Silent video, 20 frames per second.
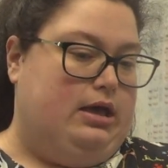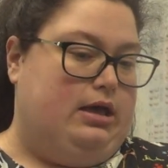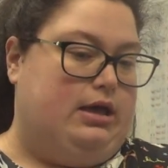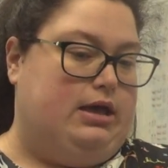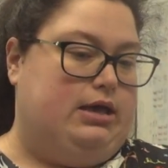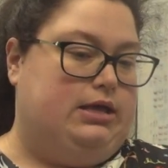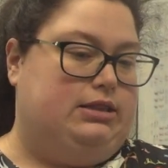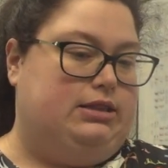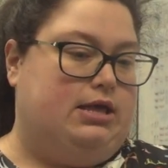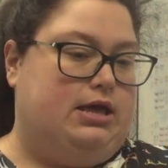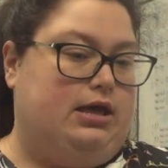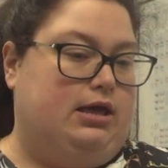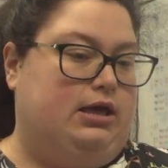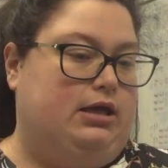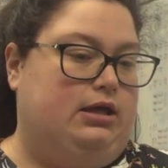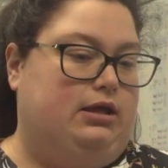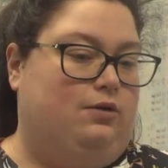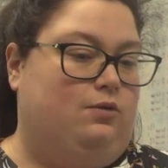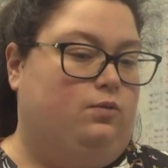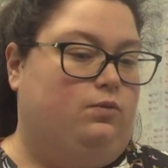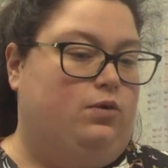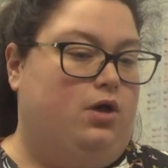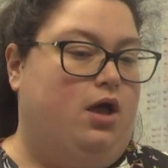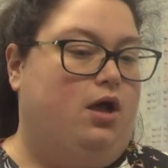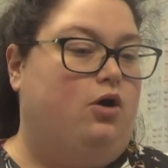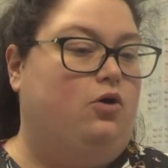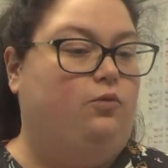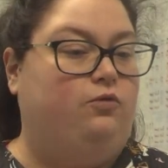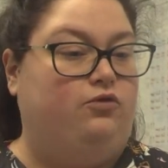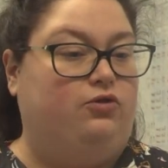And then
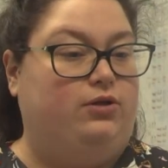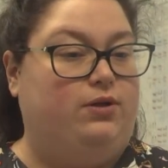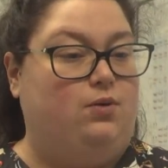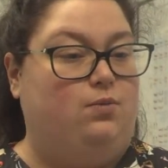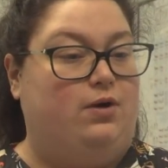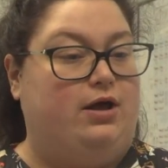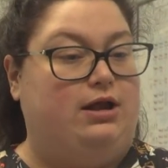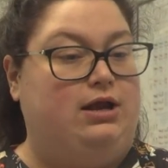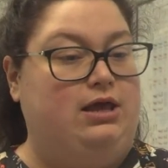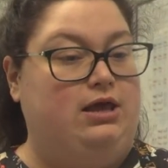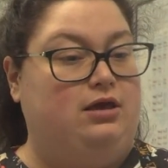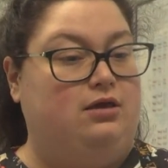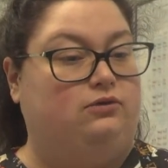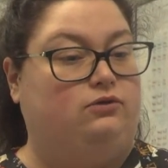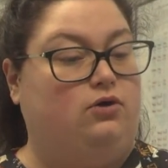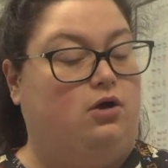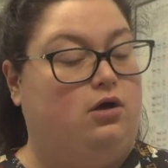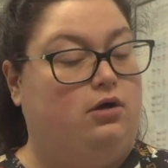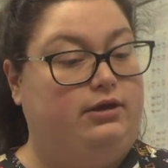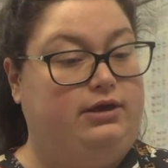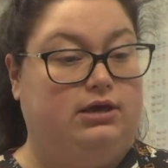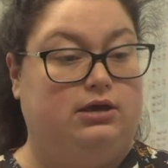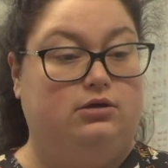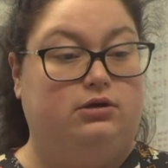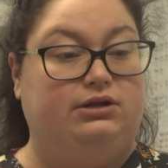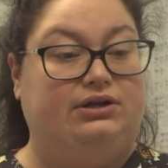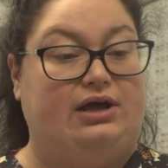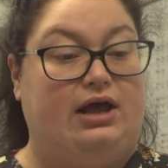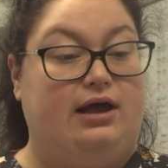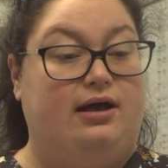hopefully when he is all
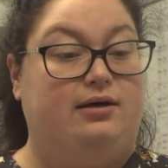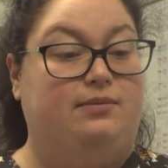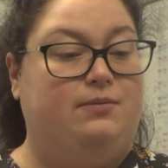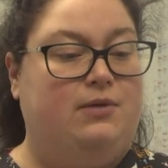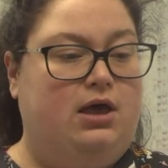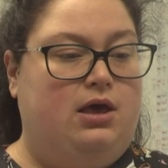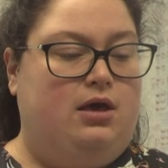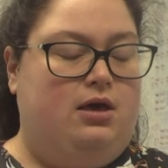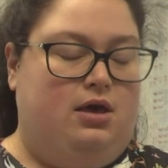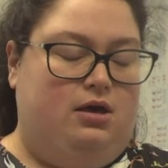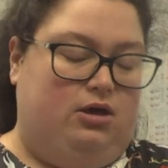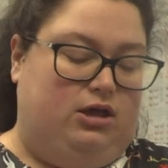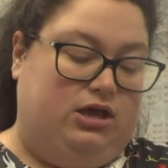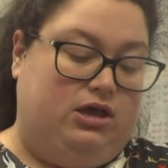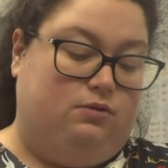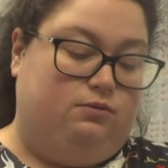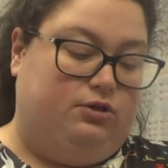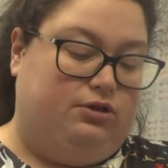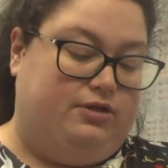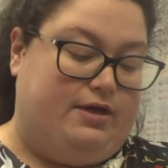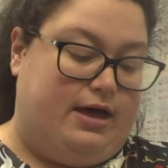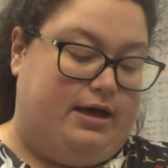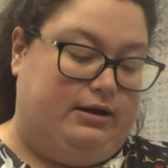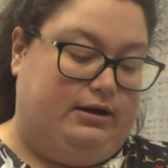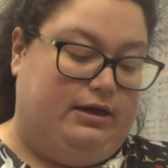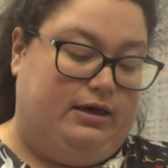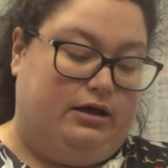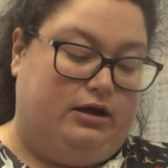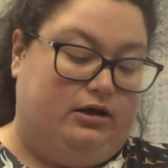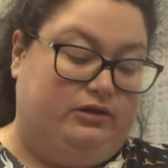healed up, he will
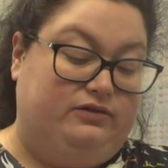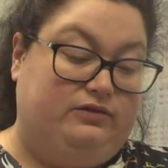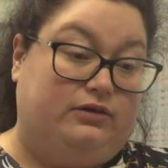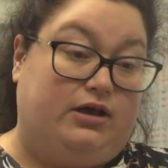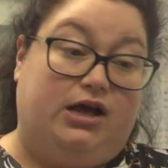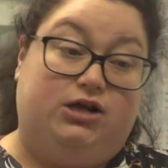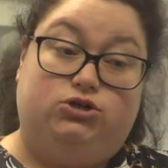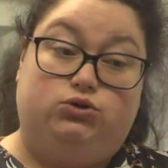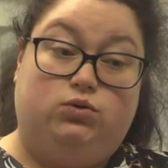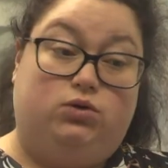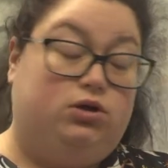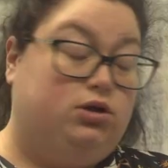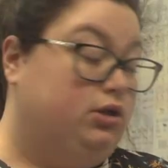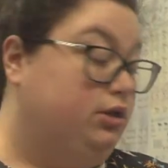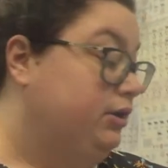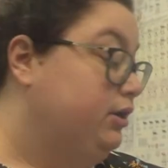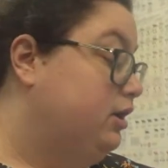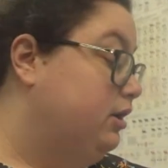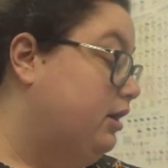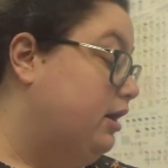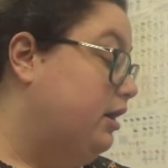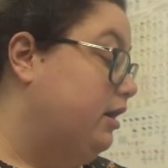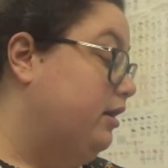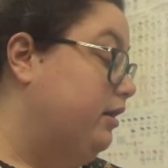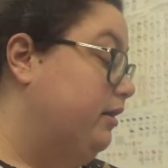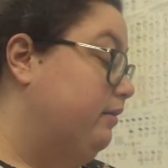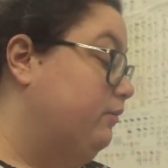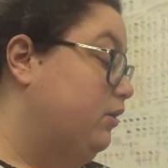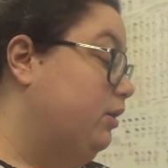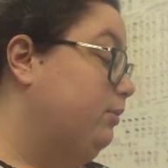then get a scheduled
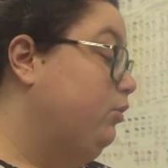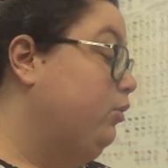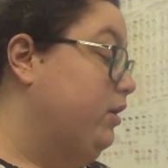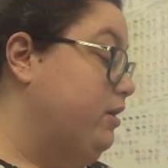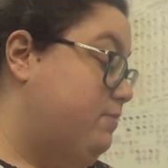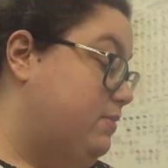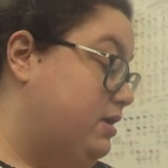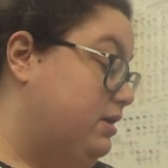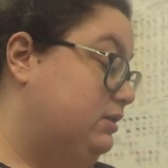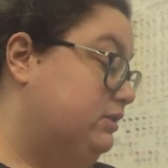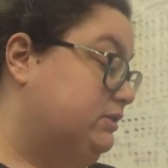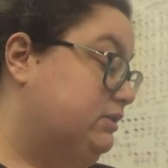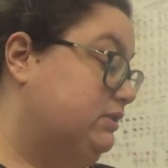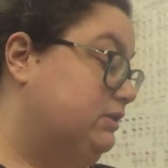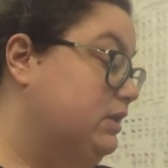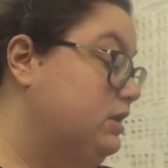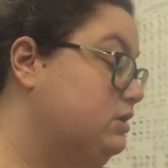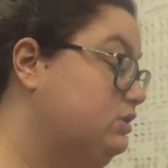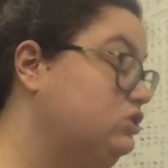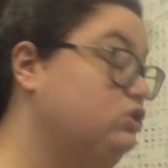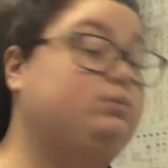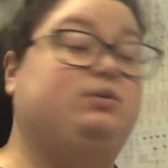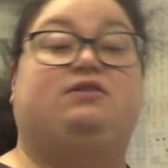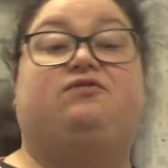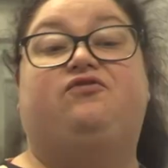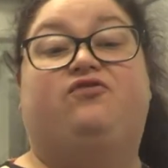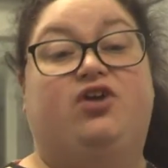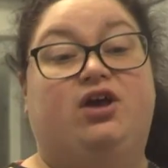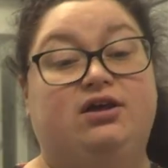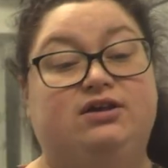um, appointment to be
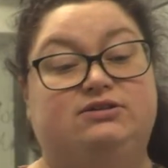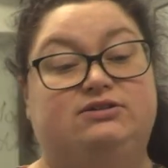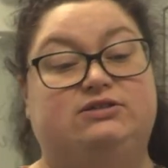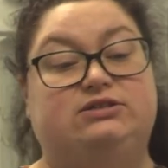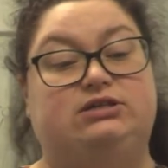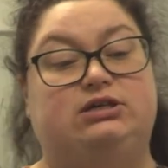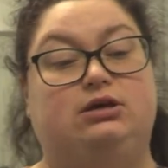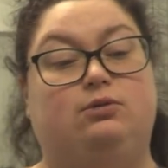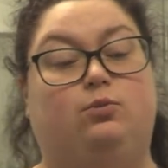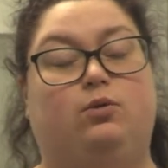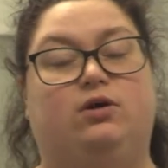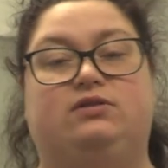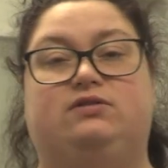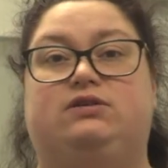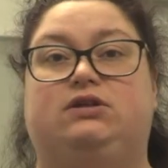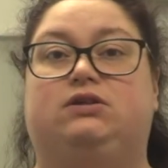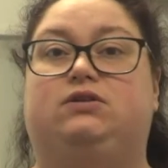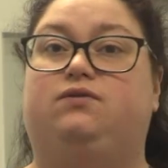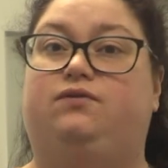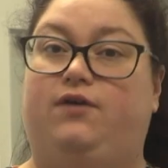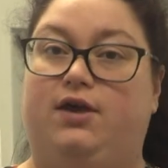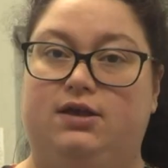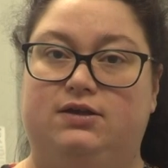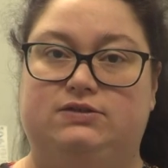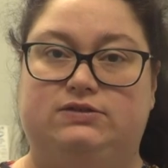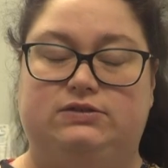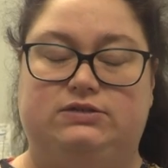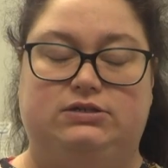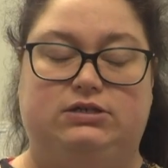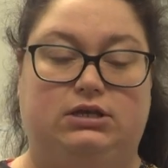fixed. Once he's
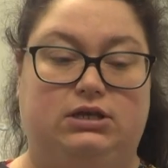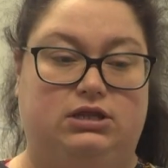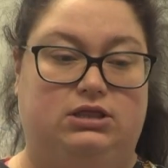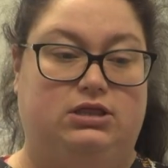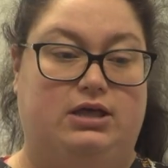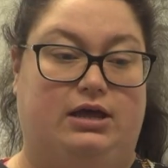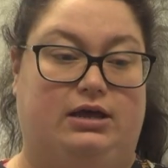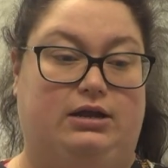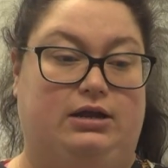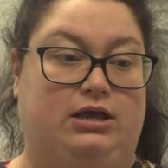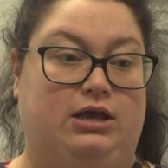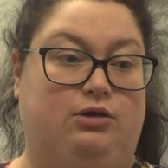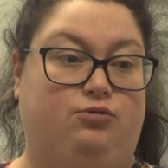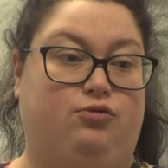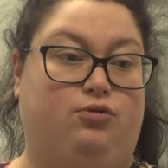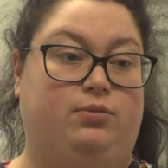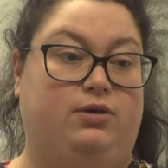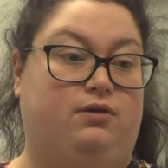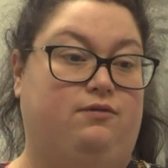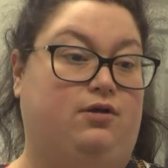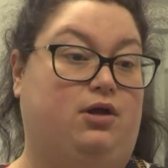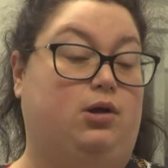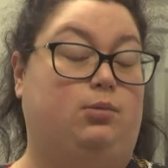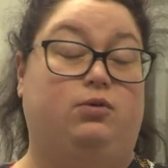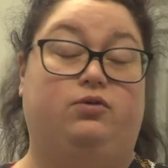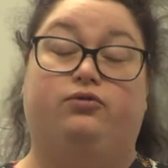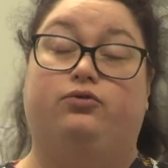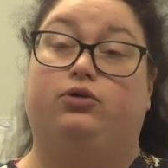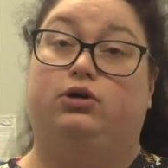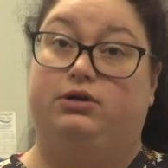fixed, then he will be
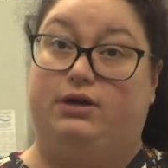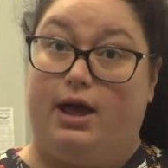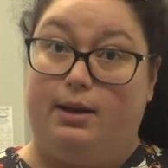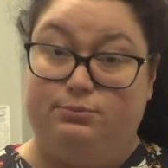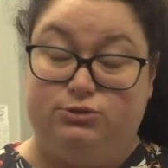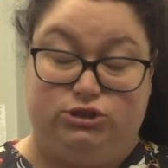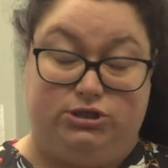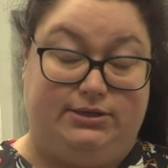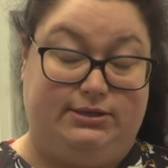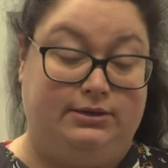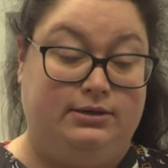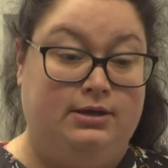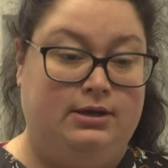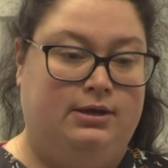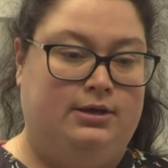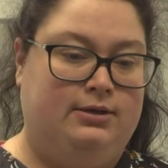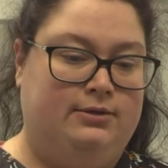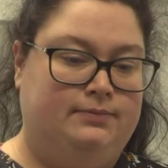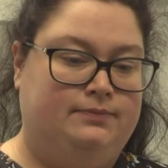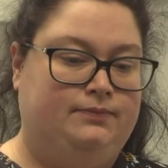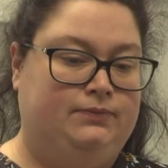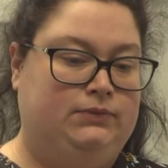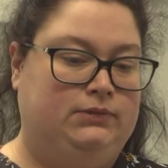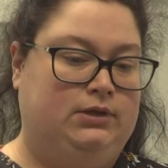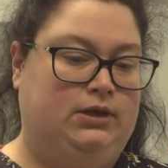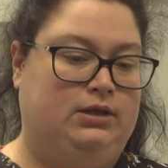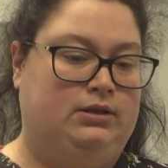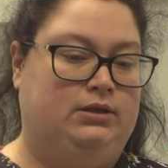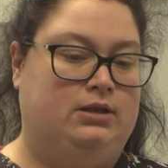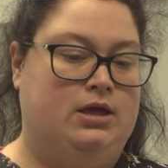available for adoption.
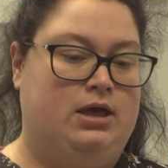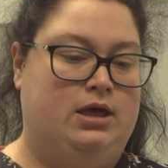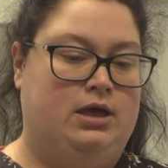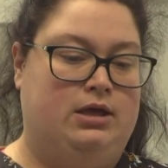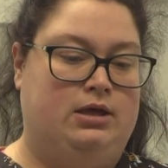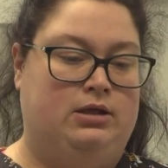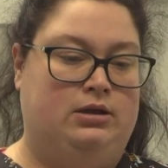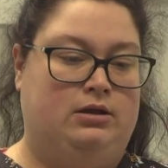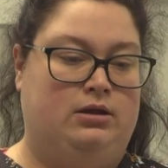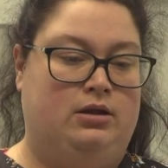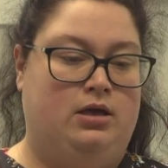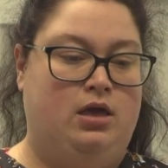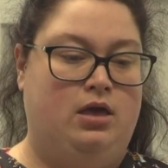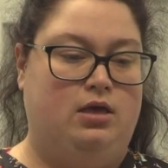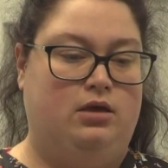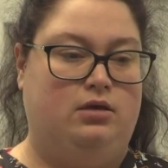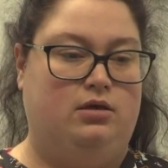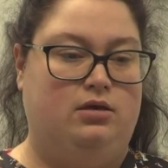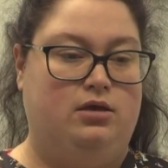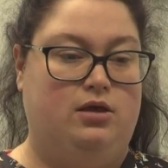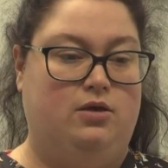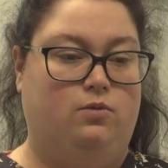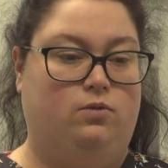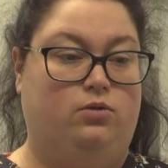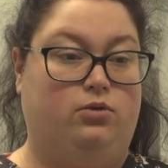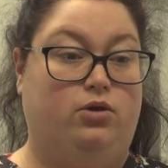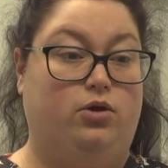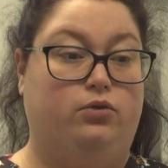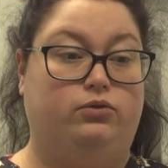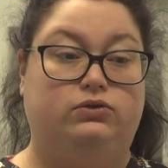And then he
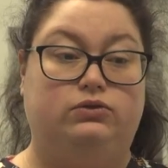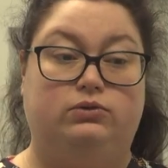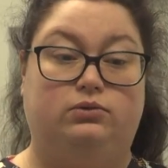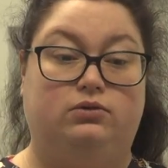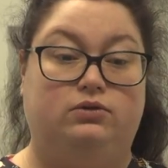will go to